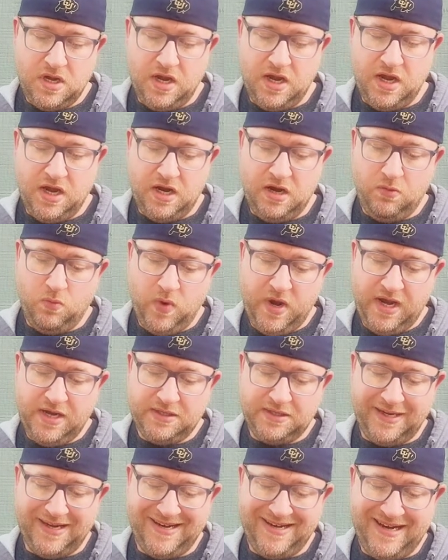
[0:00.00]
And it
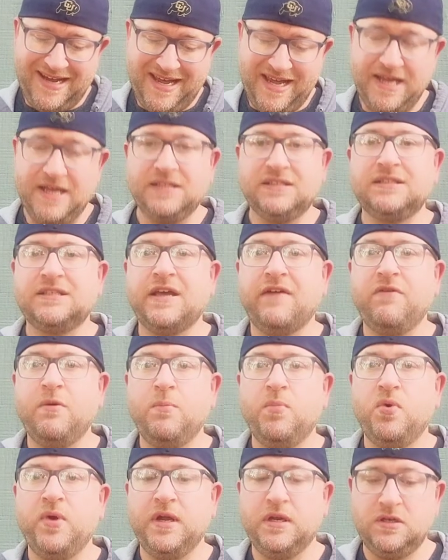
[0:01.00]
weighs in at
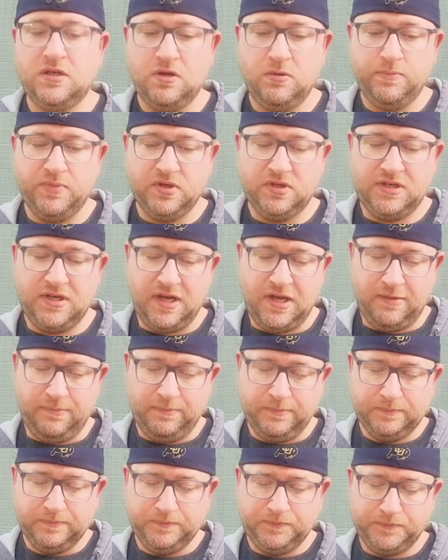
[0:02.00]
7.2%.
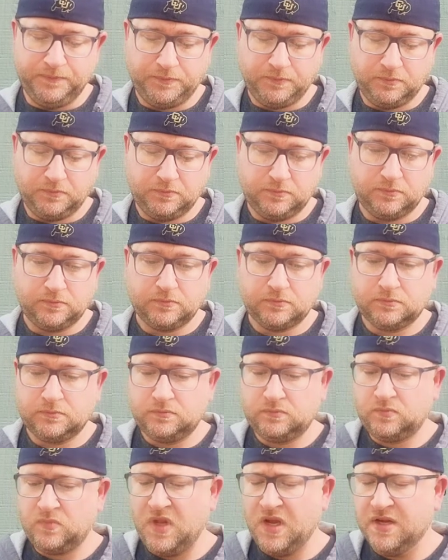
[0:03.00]

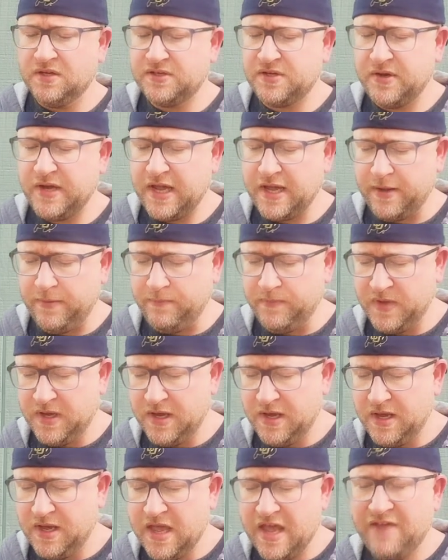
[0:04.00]
So yeah,
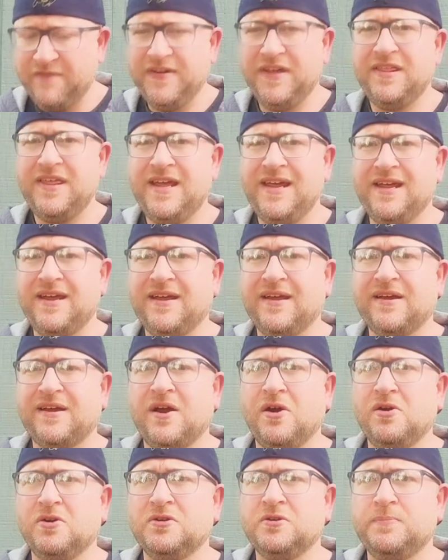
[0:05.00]
I feel like
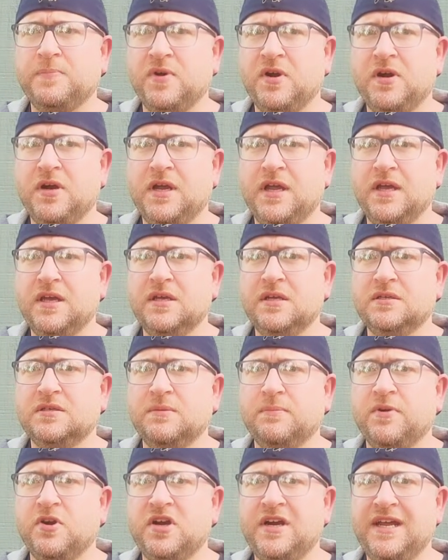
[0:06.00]
Carlsberg is a
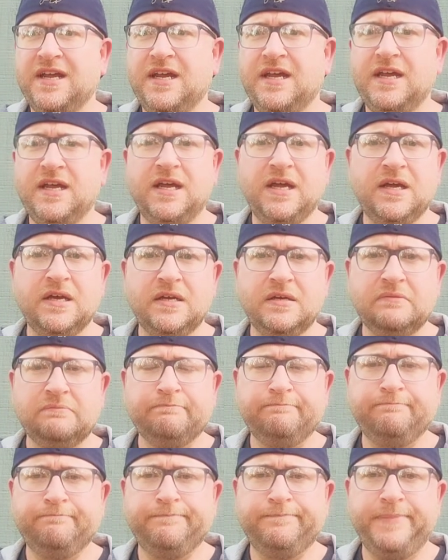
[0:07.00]
pretty
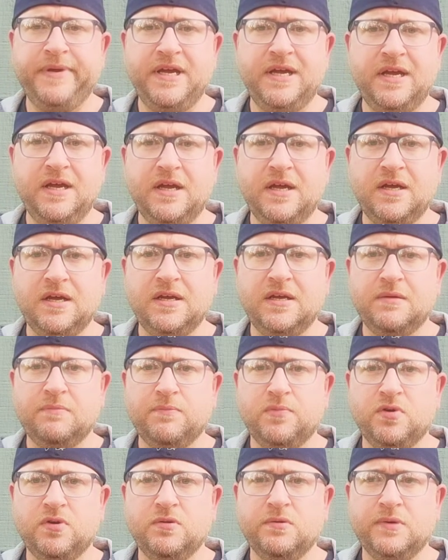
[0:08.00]
big
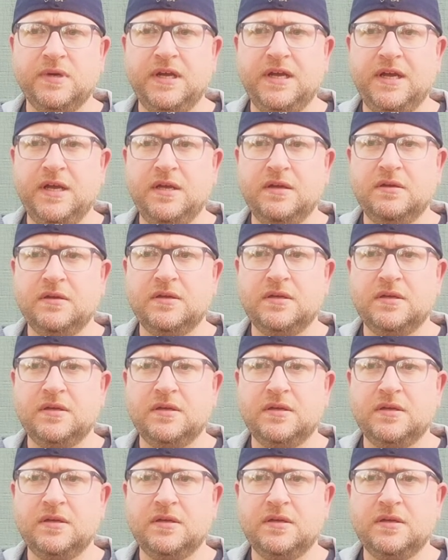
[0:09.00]
brewery